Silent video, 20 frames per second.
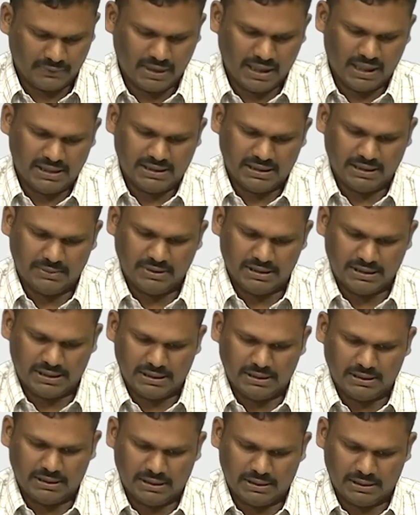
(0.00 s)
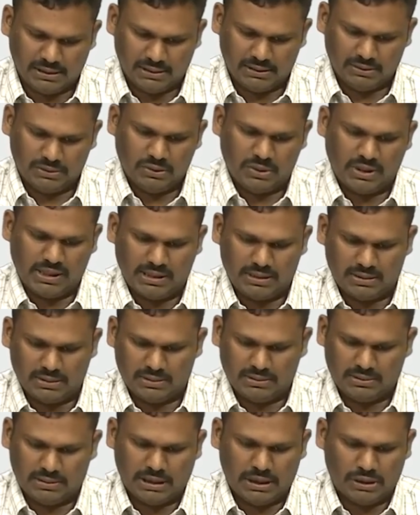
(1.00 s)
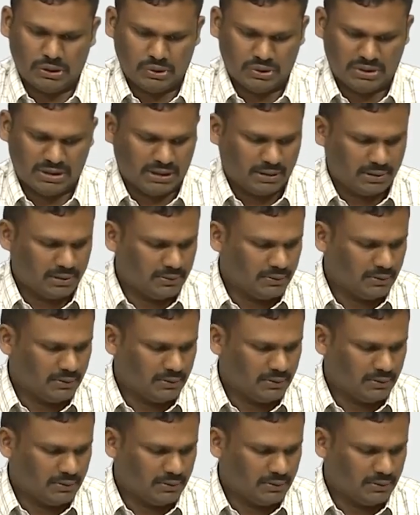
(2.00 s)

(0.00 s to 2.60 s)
assignment sheet and then you can try to check.